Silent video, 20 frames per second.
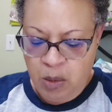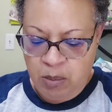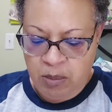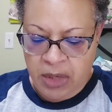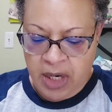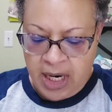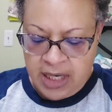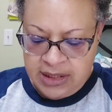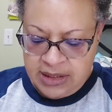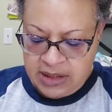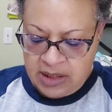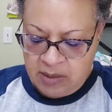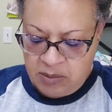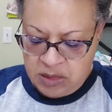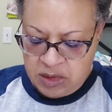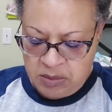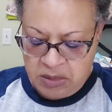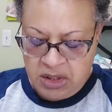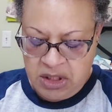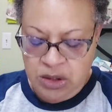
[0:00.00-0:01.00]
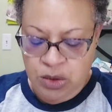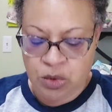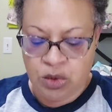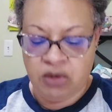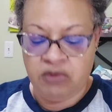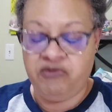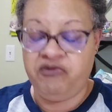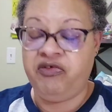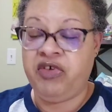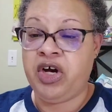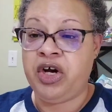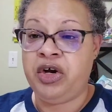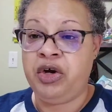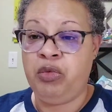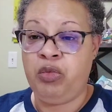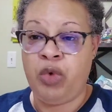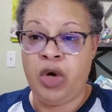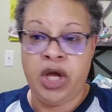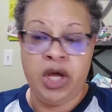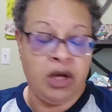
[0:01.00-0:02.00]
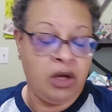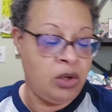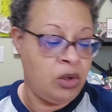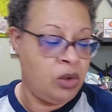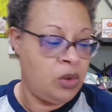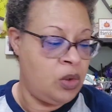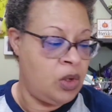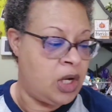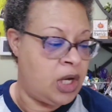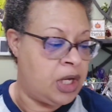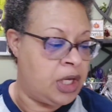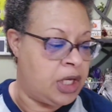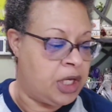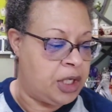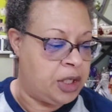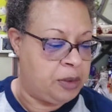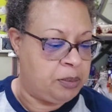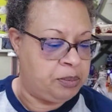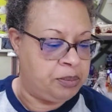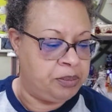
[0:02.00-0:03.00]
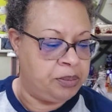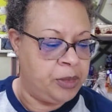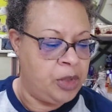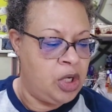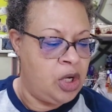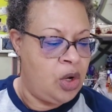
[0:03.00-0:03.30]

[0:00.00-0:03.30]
but I seem to be doing very well um,